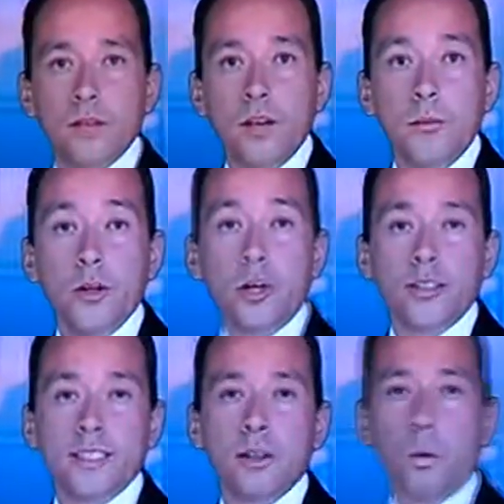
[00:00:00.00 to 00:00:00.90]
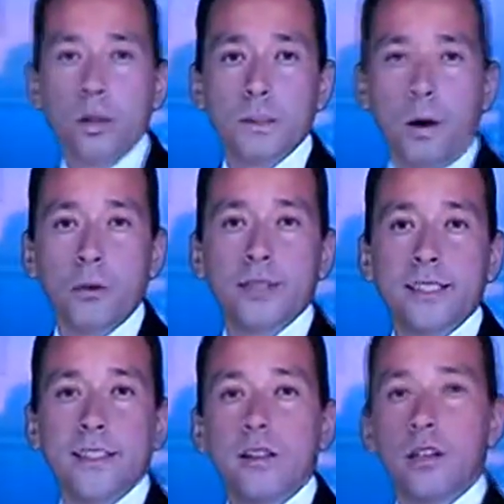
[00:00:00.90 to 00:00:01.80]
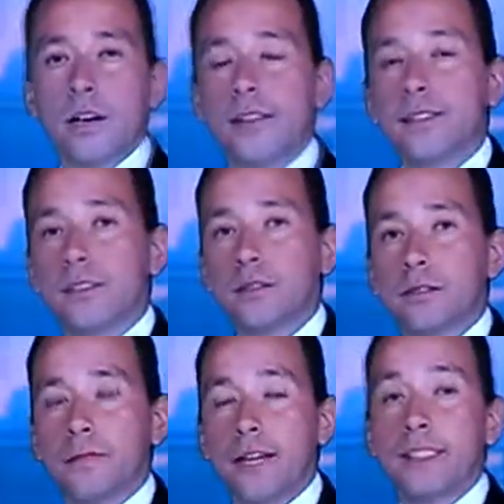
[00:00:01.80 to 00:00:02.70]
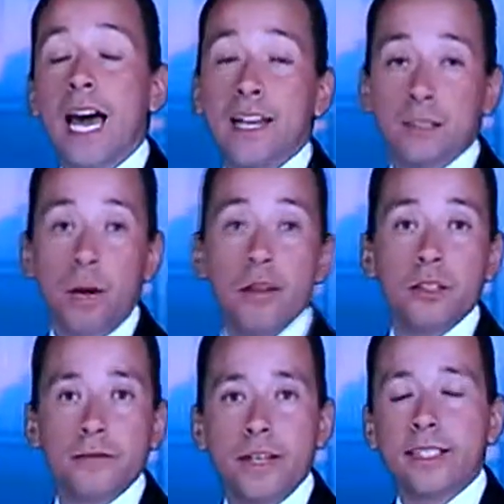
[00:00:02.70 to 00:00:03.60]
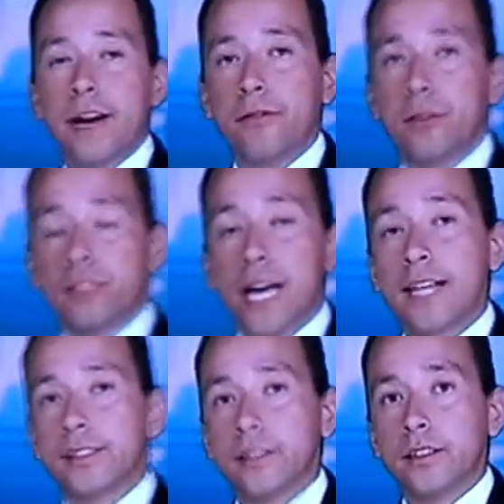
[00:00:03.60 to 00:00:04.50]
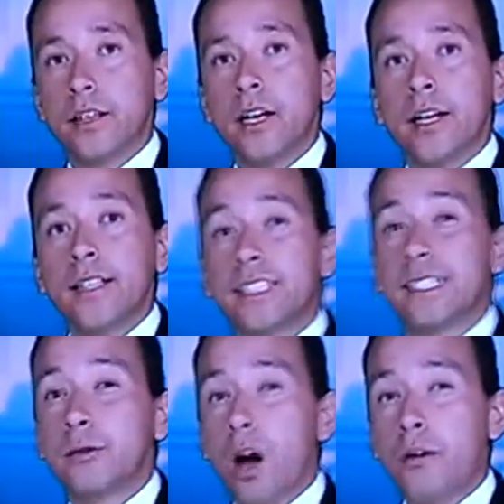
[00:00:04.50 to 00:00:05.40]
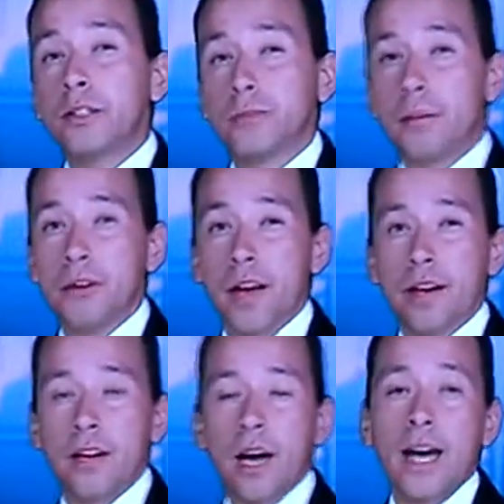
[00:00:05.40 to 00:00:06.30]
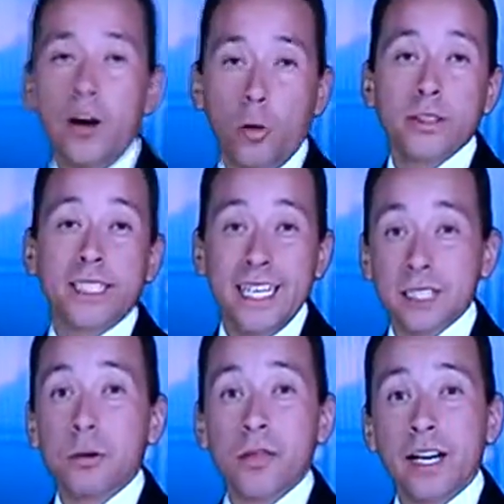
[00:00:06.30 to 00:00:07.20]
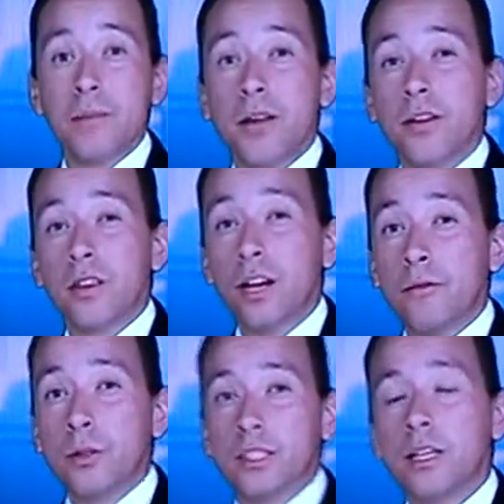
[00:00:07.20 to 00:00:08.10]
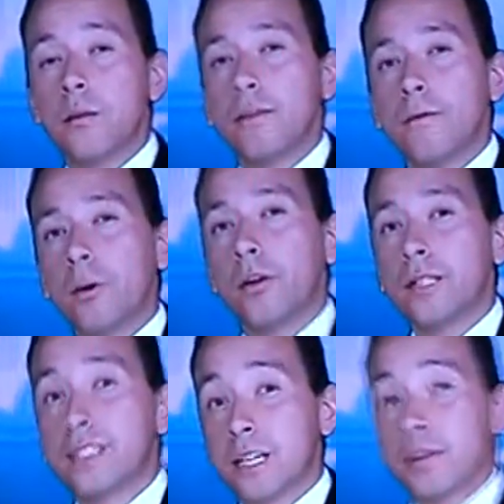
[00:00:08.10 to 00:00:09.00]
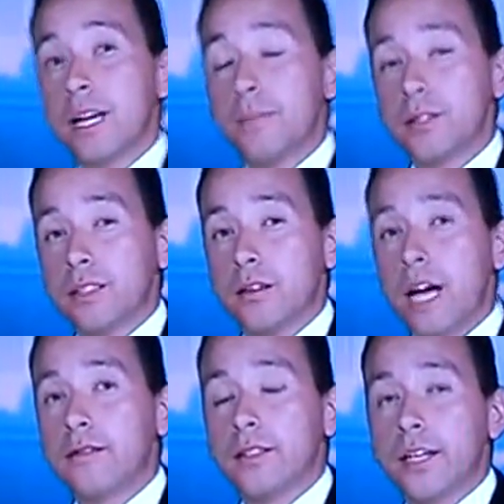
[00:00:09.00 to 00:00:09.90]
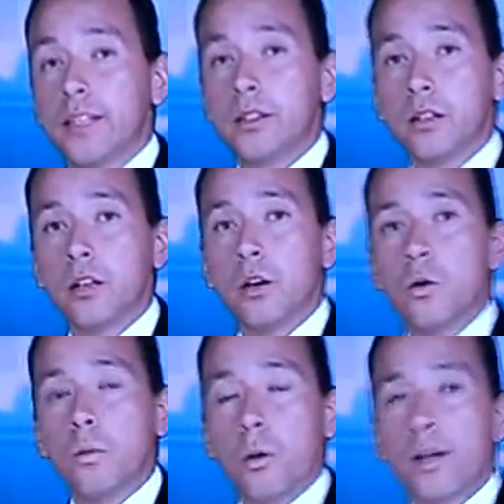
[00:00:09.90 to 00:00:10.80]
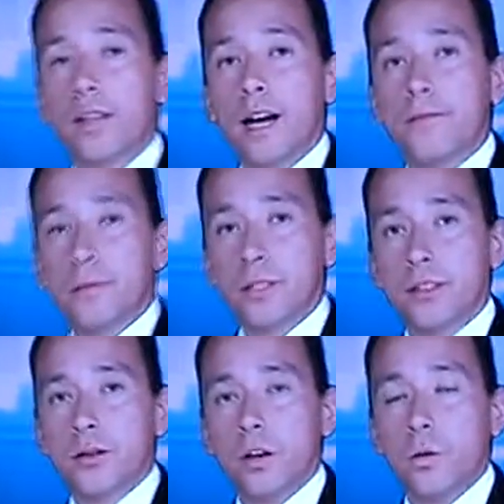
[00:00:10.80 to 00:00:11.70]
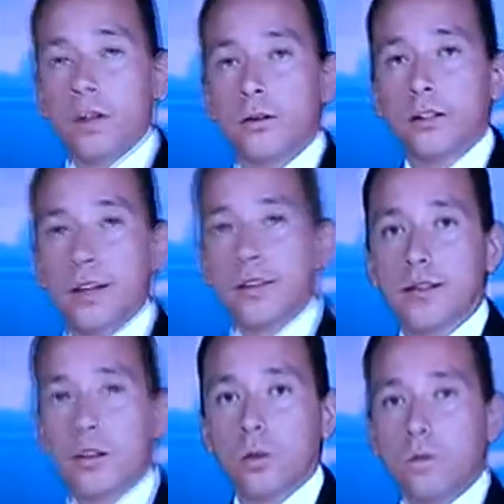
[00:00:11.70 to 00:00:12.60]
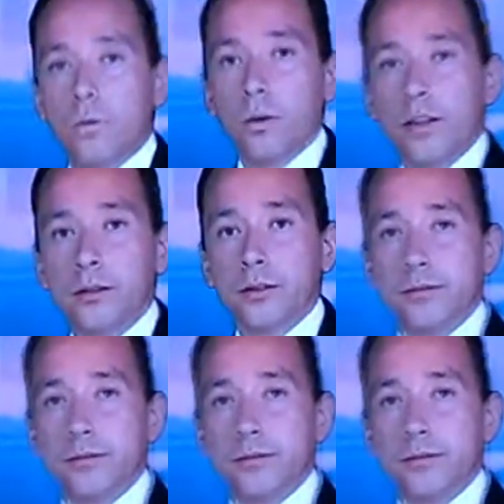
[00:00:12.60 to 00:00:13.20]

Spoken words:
Munoz says the worst part was seeing the look on his sister's face and his mother's face after his accident. He says he will always remember that and hopes kids will think about their loved ones before doing something that puts their lives in danger. Reporting live from the studio, Juan Gutierrez, Local 4 News.